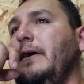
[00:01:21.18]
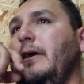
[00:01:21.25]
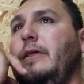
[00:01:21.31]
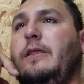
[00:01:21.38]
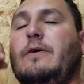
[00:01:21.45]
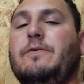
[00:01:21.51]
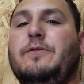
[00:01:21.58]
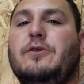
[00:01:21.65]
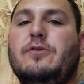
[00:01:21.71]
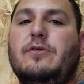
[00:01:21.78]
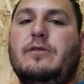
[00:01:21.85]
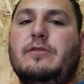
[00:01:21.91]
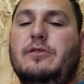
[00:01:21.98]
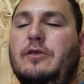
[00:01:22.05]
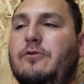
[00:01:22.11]
in the
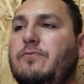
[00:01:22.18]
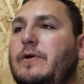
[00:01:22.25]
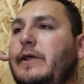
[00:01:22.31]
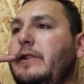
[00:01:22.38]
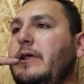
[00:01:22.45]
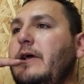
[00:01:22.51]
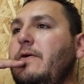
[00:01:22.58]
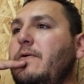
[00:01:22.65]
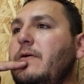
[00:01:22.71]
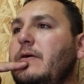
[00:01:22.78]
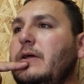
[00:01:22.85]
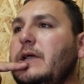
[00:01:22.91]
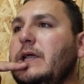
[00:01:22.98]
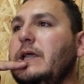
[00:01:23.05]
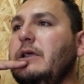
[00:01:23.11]
condition it's in right now.
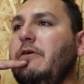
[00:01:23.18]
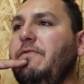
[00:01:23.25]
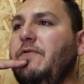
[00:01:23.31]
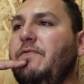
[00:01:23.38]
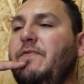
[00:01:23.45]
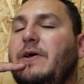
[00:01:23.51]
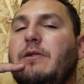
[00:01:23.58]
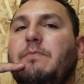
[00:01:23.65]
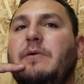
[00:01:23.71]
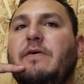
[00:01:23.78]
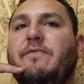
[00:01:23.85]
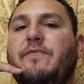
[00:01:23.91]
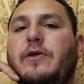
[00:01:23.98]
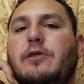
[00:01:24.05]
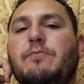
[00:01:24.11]
If you follow me
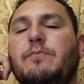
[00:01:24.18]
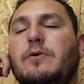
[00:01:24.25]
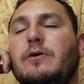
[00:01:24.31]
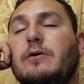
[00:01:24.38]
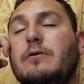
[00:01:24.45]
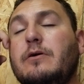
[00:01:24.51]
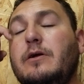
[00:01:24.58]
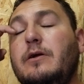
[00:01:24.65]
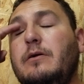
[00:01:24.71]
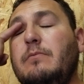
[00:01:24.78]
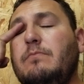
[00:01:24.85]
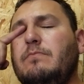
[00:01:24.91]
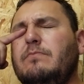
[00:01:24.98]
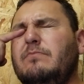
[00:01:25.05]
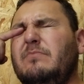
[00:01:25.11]
on Facebook
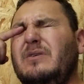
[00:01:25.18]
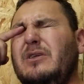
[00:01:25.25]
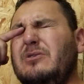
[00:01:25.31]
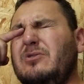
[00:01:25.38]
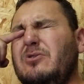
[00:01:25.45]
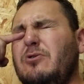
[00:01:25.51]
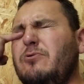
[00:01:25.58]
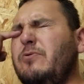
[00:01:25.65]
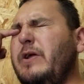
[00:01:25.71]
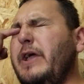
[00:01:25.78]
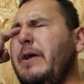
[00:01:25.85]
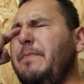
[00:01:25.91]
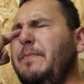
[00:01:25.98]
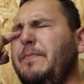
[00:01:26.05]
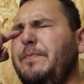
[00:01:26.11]
or
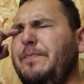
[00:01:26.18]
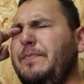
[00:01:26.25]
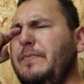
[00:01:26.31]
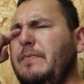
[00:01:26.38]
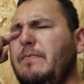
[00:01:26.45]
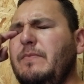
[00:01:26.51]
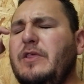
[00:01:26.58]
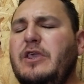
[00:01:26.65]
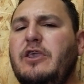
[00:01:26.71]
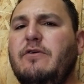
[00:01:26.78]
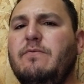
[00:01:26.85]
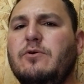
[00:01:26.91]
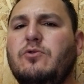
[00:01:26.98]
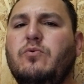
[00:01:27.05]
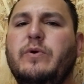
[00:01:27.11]
Instagram,
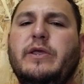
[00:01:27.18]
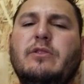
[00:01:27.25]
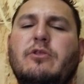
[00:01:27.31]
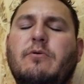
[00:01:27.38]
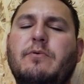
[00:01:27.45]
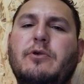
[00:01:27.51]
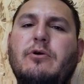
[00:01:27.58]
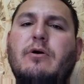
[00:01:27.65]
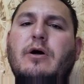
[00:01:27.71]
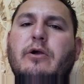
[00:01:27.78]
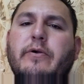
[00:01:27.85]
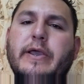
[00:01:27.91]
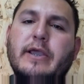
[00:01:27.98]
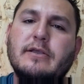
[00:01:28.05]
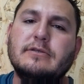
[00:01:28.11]
the Evo Twin
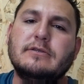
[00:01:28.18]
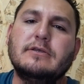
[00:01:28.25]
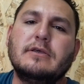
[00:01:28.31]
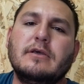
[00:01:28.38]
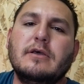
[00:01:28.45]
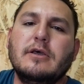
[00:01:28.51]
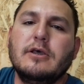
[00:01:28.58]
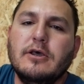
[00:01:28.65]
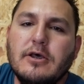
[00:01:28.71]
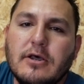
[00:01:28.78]
WRX,